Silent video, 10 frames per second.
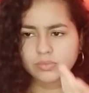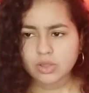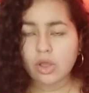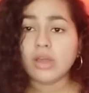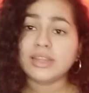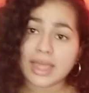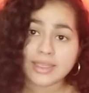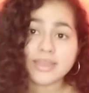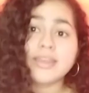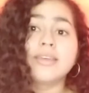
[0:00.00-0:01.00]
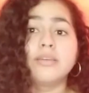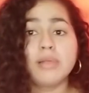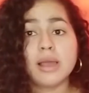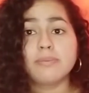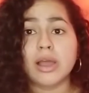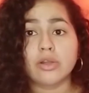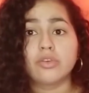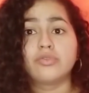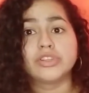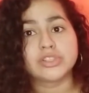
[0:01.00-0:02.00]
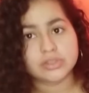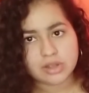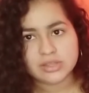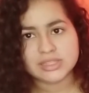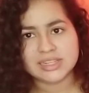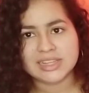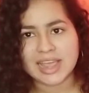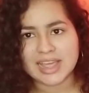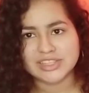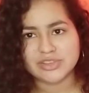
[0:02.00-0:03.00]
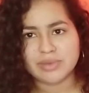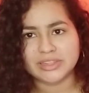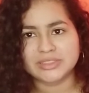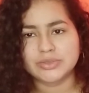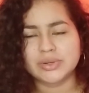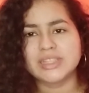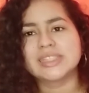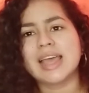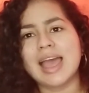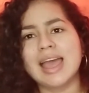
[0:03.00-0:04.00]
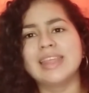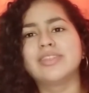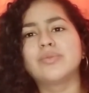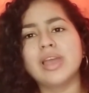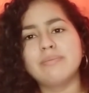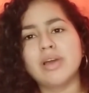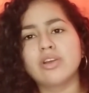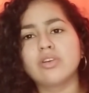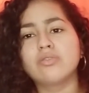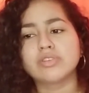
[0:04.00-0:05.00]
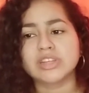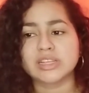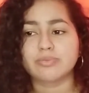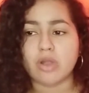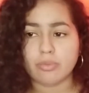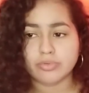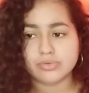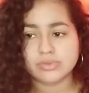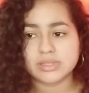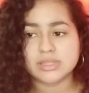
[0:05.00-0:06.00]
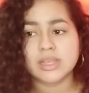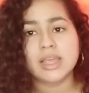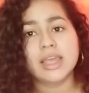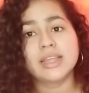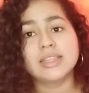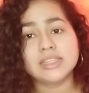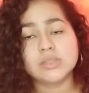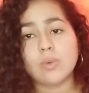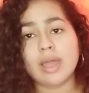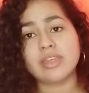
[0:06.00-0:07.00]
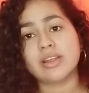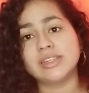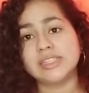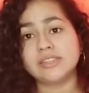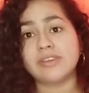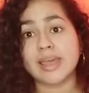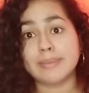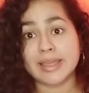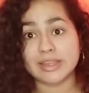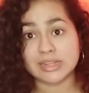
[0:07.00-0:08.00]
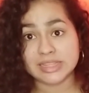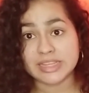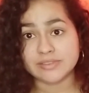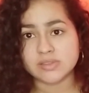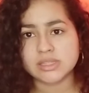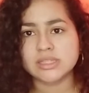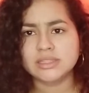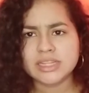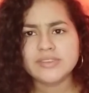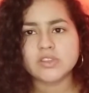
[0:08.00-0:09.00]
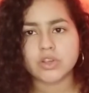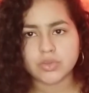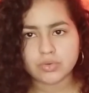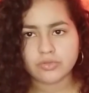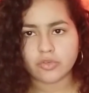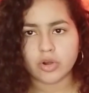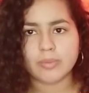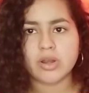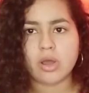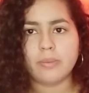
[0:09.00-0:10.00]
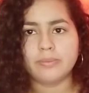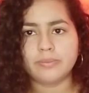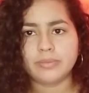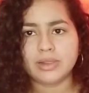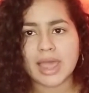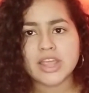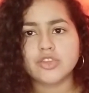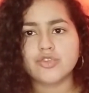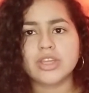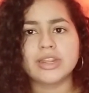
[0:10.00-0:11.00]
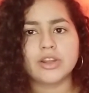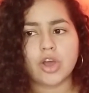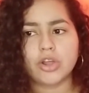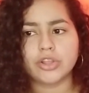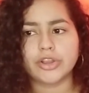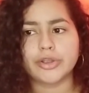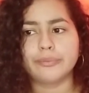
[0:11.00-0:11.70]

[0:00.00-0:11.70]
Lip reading: unlike the black mangrove, which constantly has pneumatophores, and the red mangrove, which has prop roots. This is why they are identified by their leaves. The leaves are uniform and light green in color